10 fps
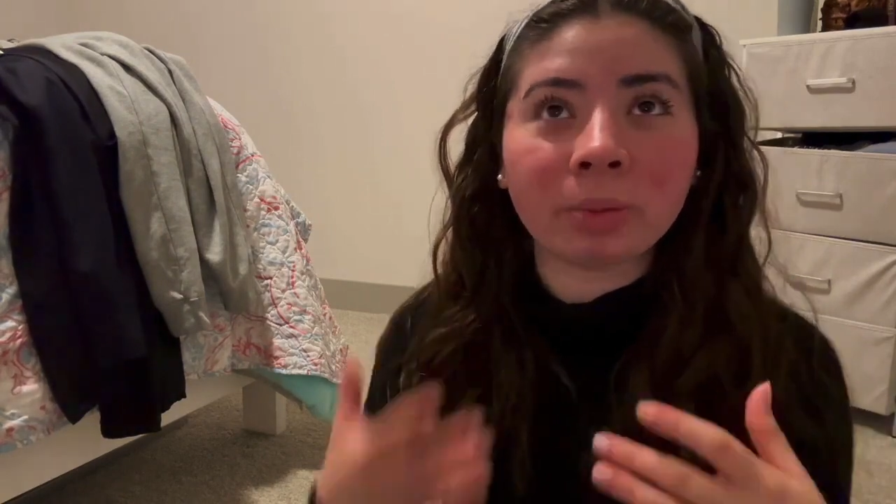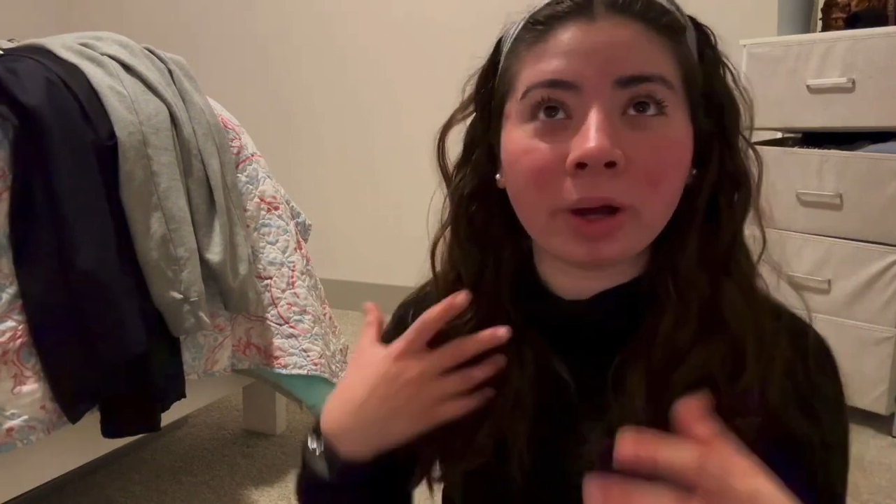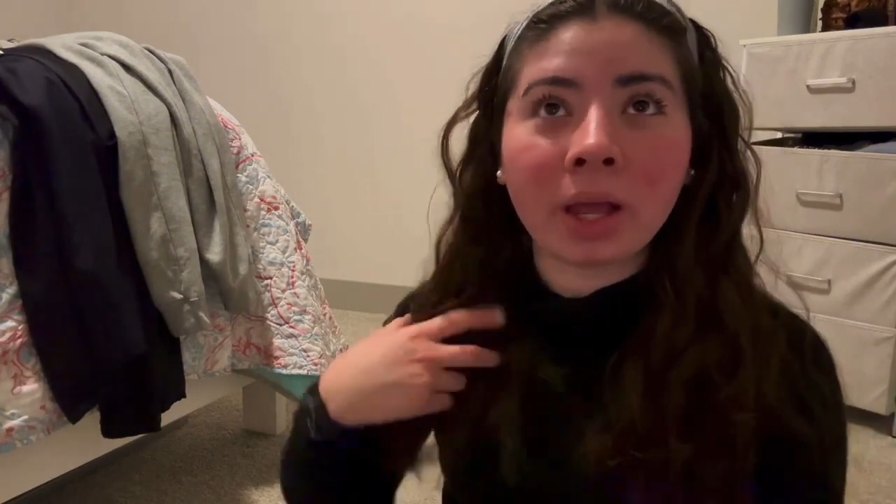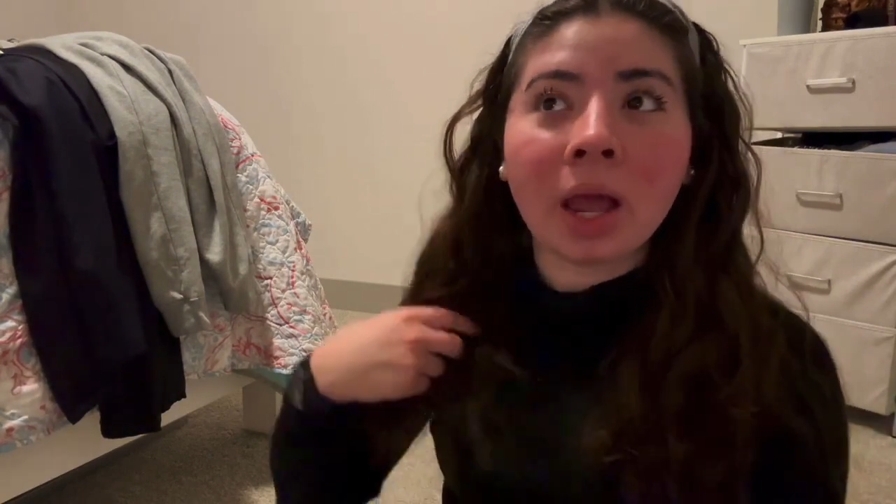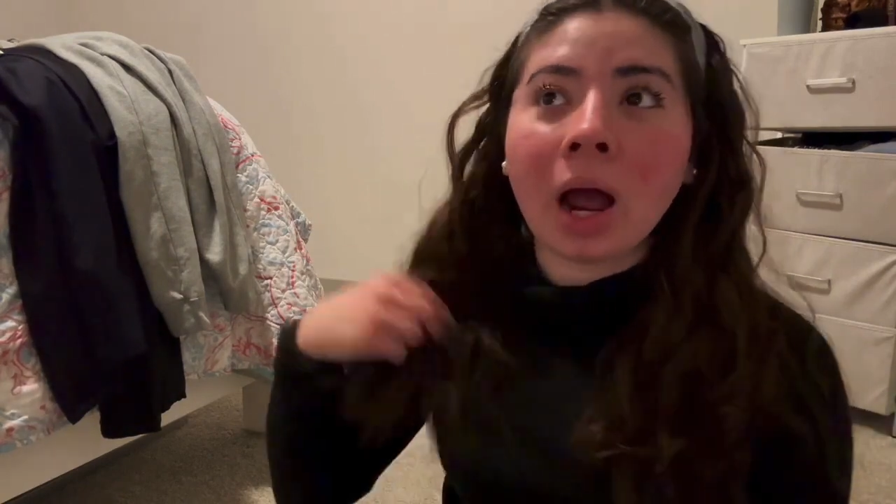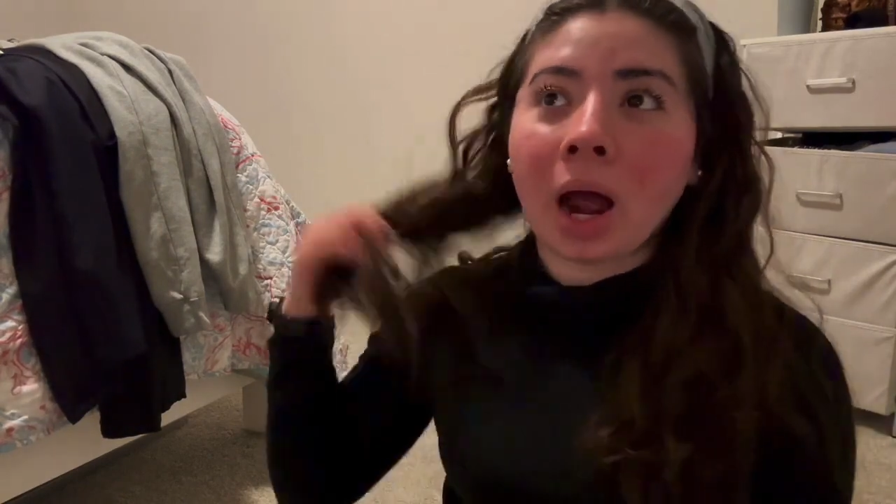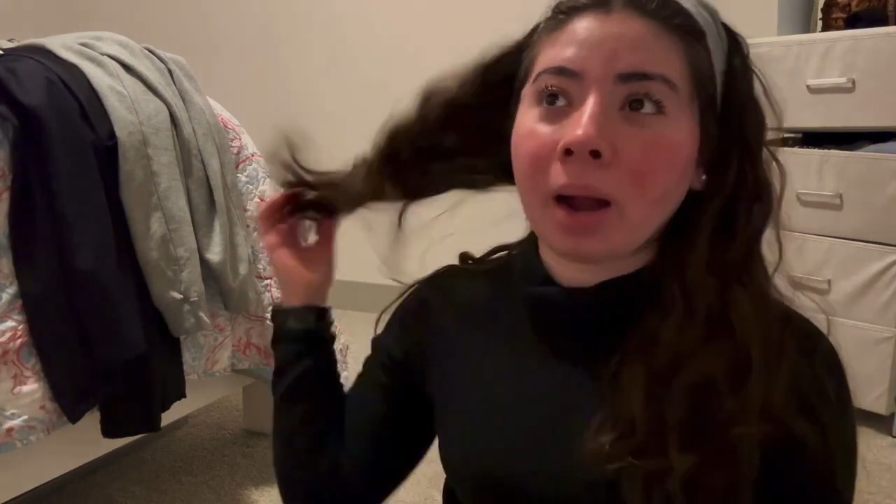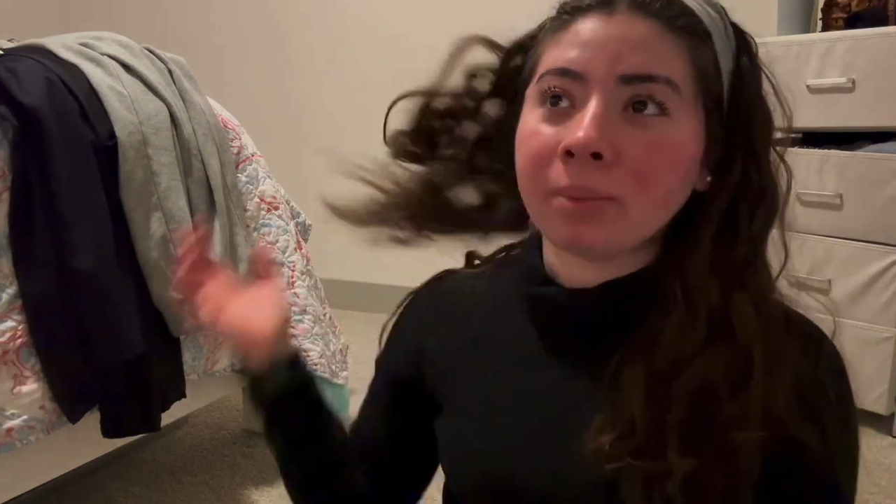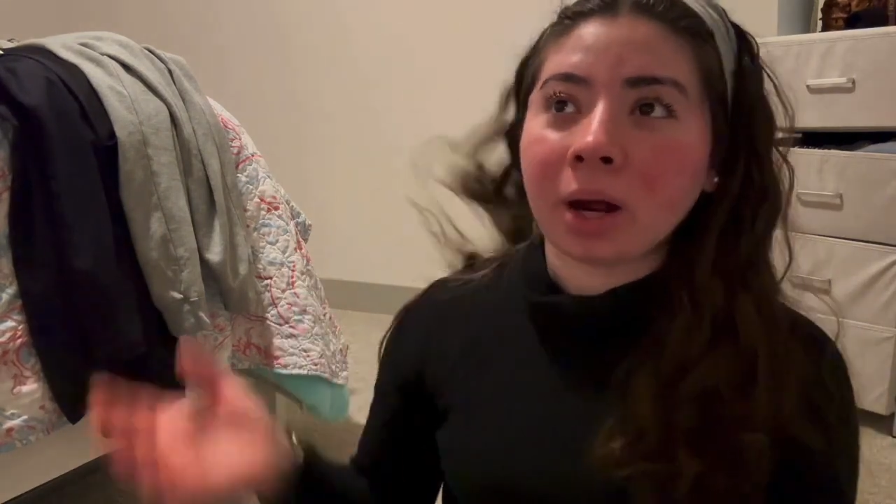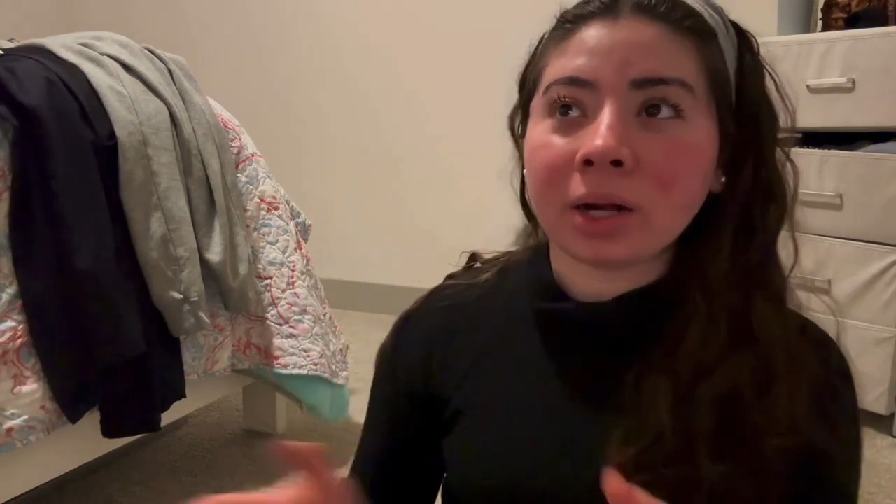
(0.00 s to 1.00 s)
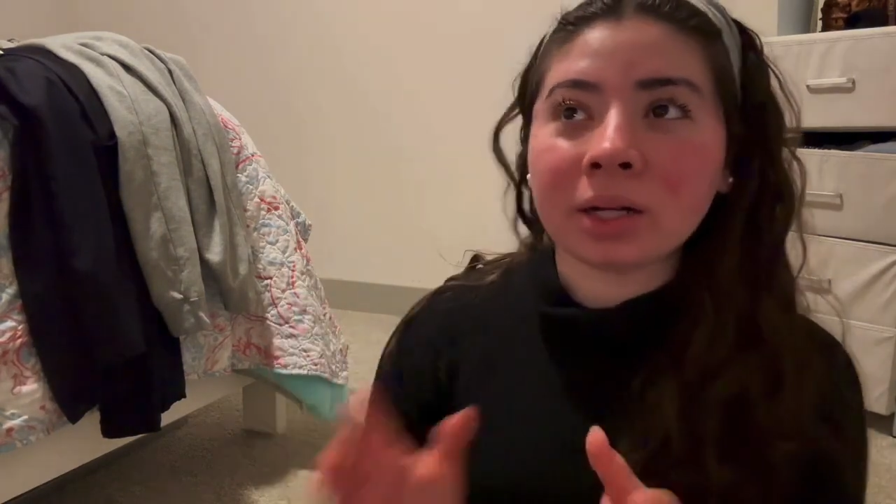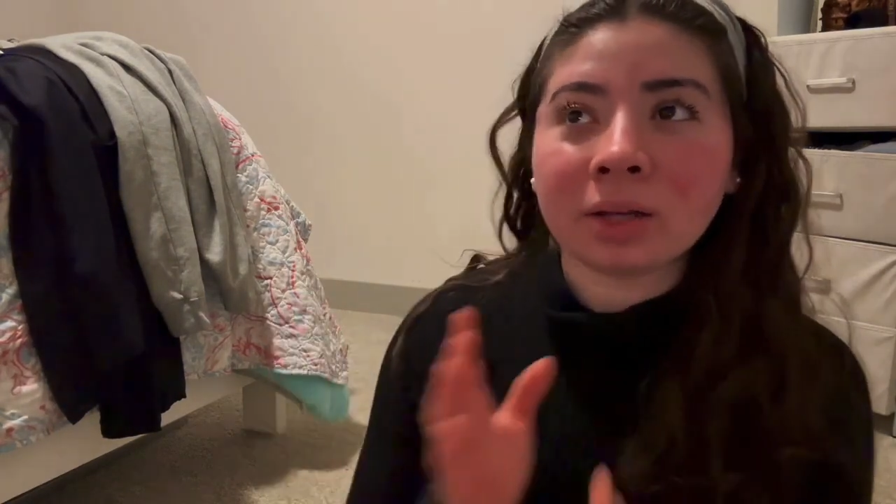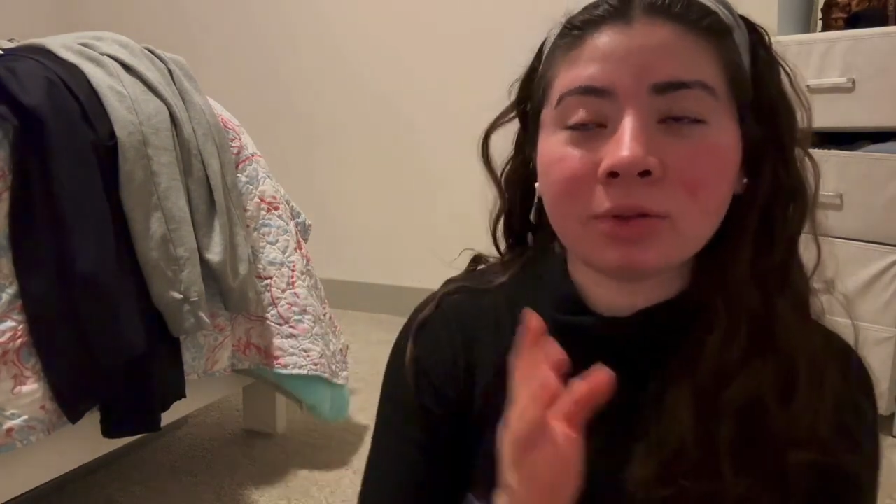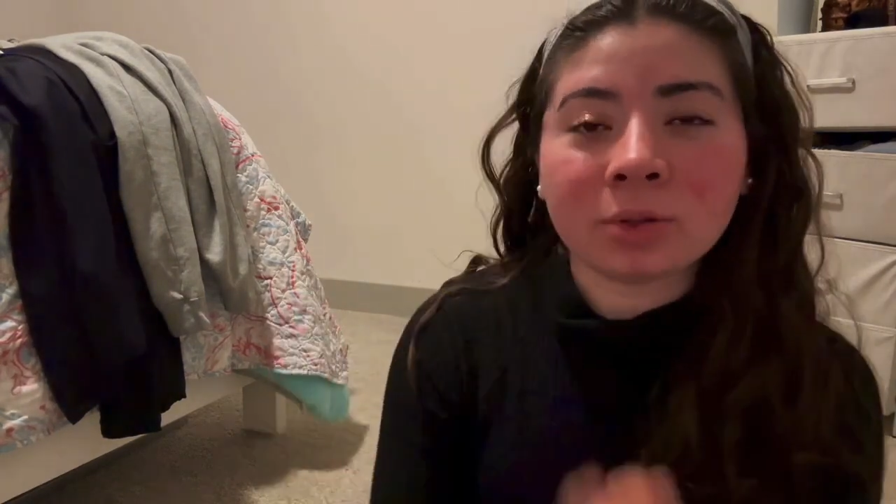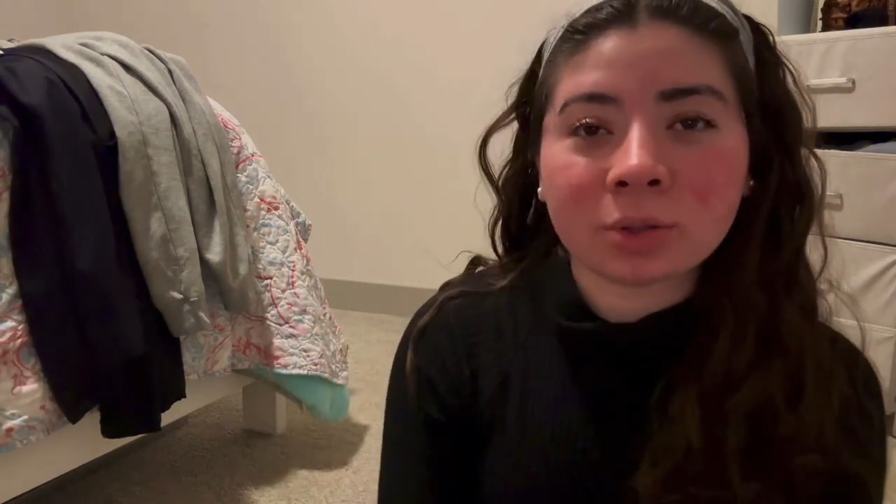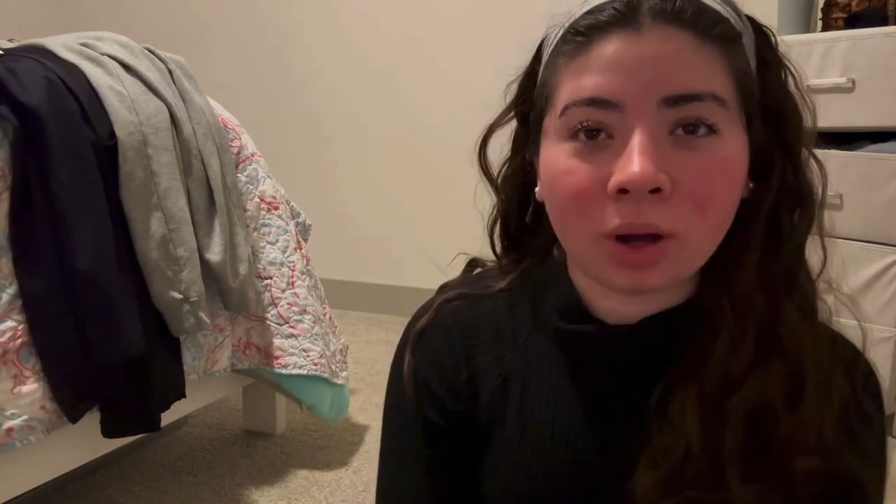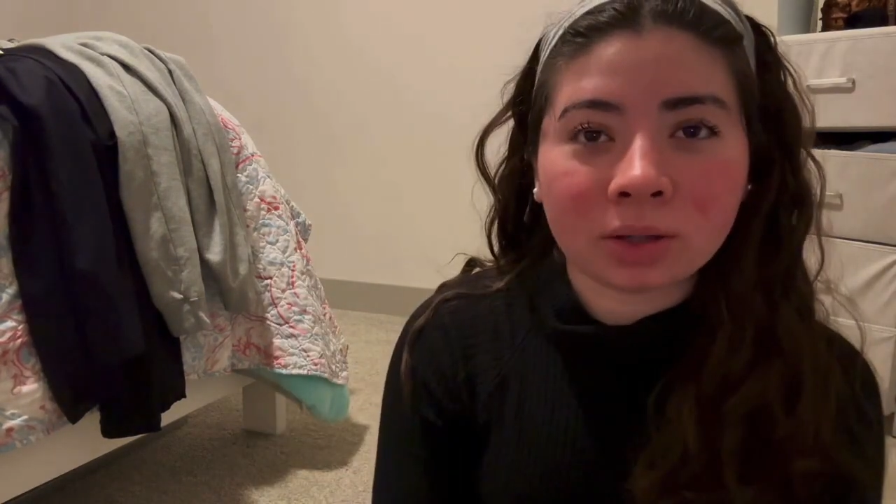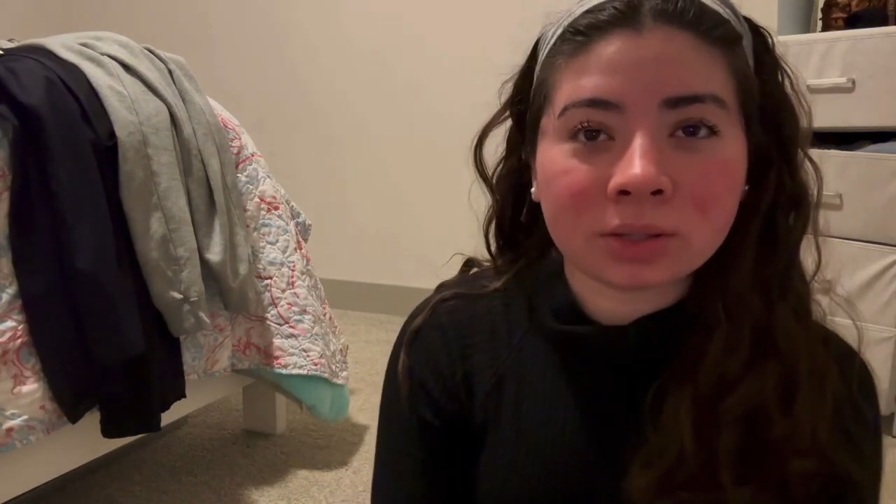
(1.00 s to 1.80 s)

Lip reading: But I'm not going to give you song